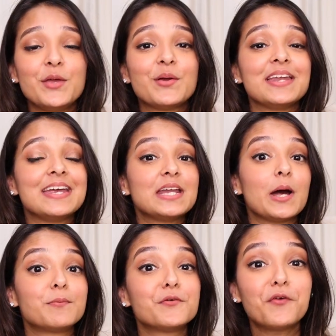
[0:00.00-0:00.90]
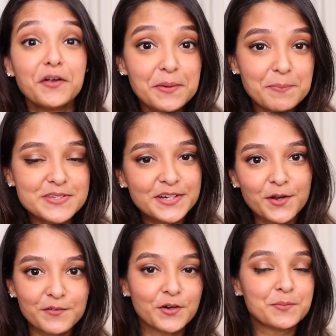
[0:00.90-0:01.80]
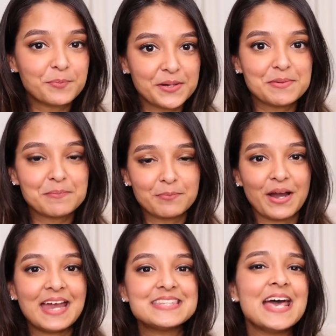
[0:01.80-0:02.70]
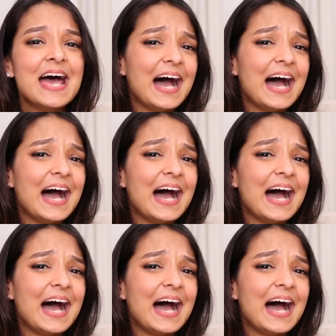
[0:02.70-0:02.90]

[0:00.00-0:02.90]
you can get up to 40% off on premium brands.